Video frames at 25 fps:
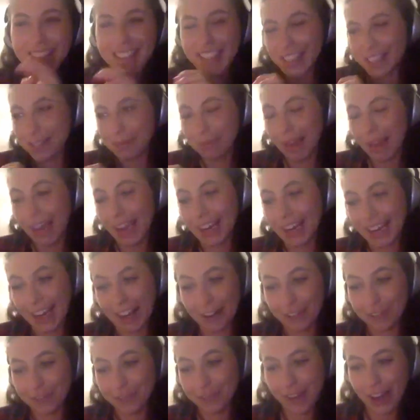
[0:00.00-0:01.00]
explain
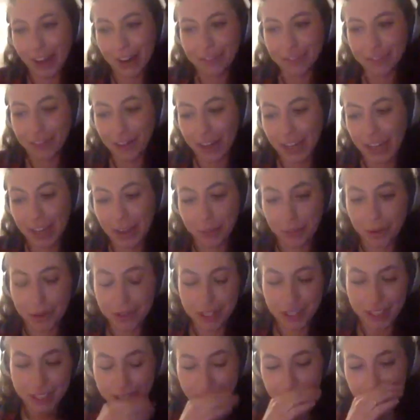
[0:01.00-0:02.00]
how funny it
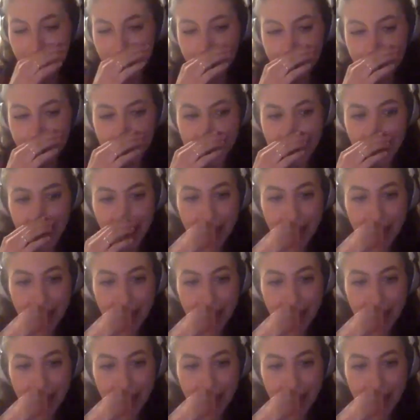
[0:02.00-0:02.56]
was at times.